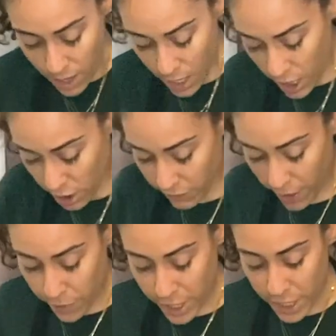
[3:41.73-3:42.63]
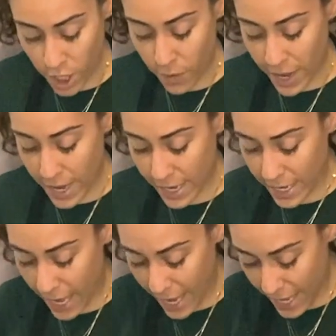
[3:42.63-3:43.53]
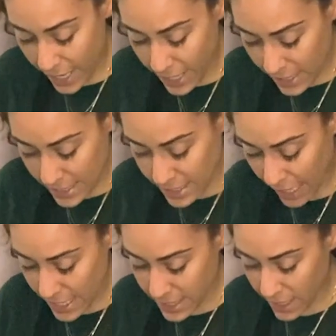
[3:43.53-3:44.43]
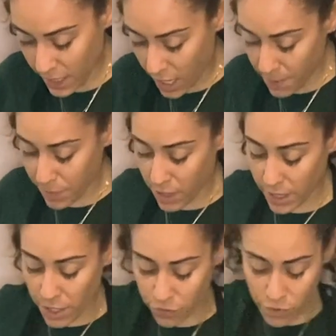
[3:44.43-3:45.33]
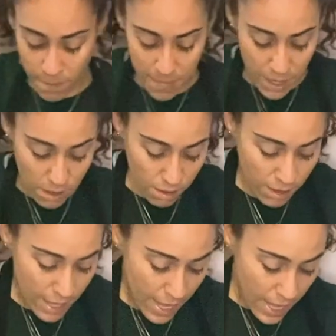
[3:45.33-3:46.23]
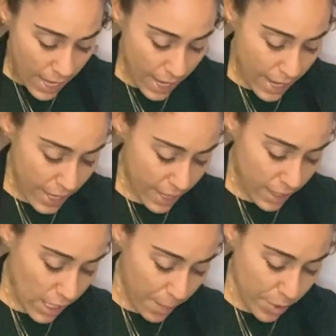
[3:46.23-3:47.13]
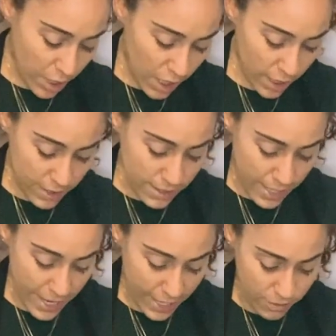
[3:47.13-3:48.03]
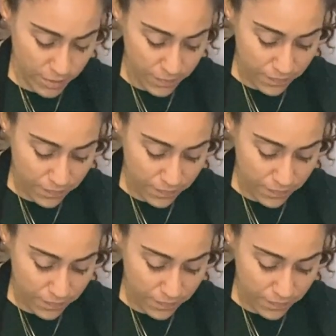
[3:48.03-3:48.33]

All right, we're gonna go ahead and dice it up, cutting through the middle and a couple of cuts down.